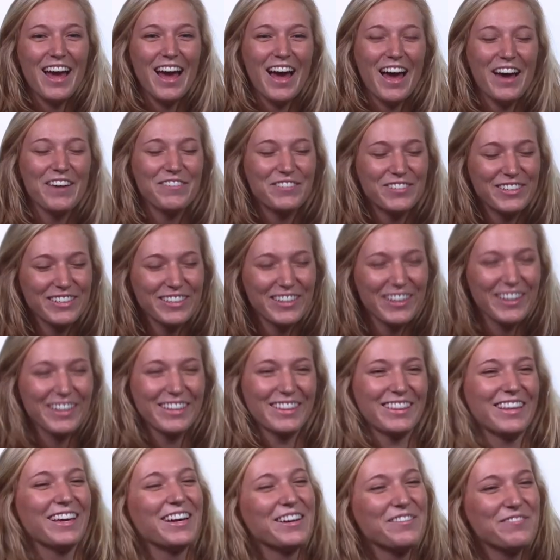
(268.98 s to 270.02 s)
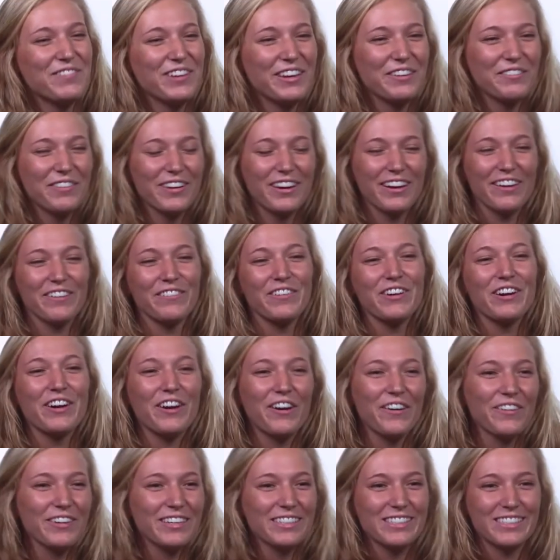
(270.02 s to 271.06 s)
After art therapy, we, we're
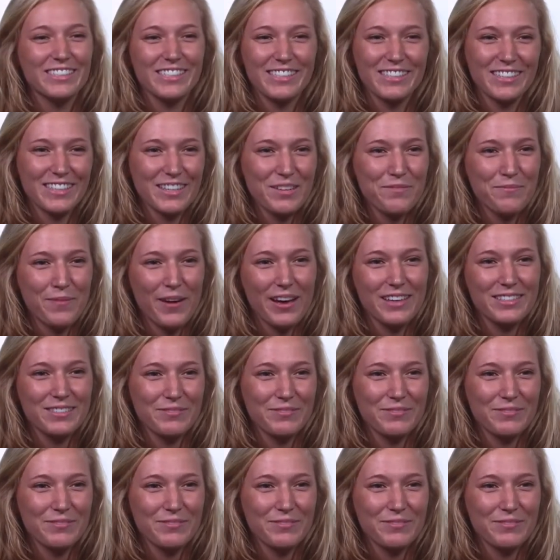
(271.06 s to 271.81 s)
always just in the best